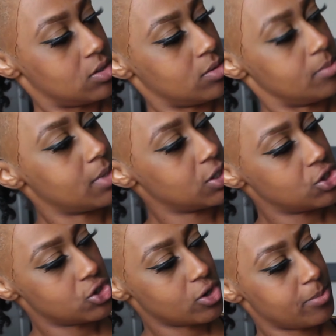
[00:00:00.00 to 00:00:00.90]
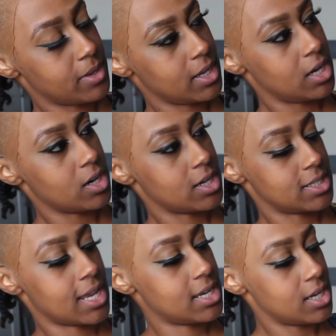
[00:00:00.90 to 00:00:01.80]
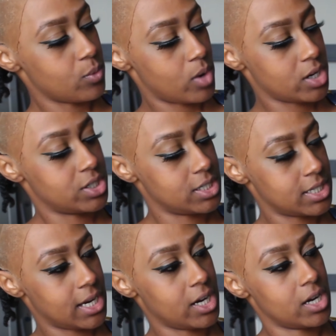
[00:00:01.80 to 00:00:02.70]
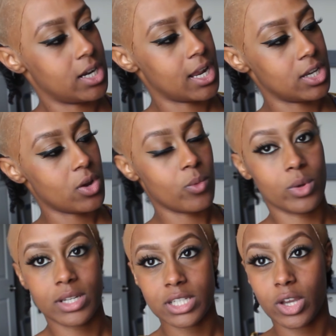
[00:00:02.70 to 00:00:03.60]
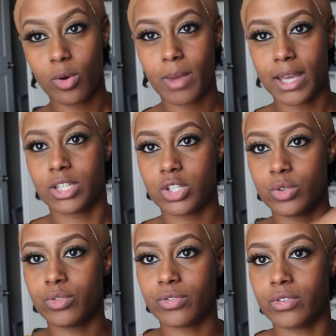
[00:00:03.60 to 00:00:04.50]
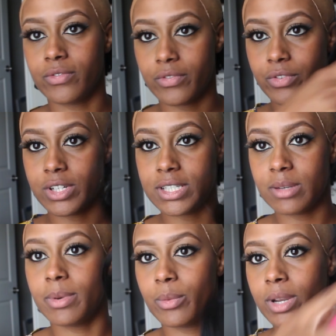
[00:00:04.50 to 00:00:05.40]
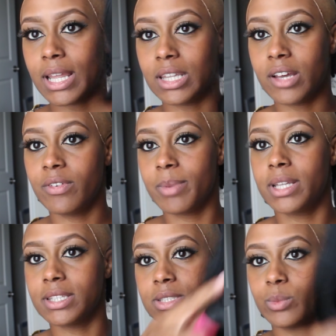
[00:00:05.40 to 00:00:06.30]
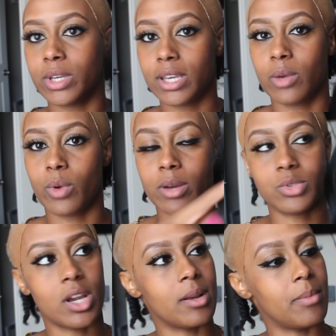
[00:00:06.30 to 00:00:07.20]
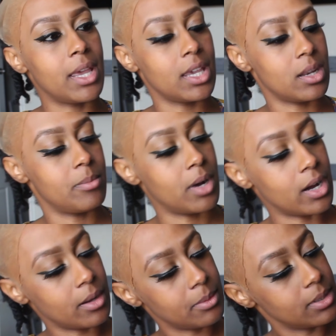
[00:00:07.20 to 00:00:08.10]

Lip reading: much stripping here because I did wash this hair. I don't want it to go back too frizzy, but what I love about this wig and why I'm trying to make it a bob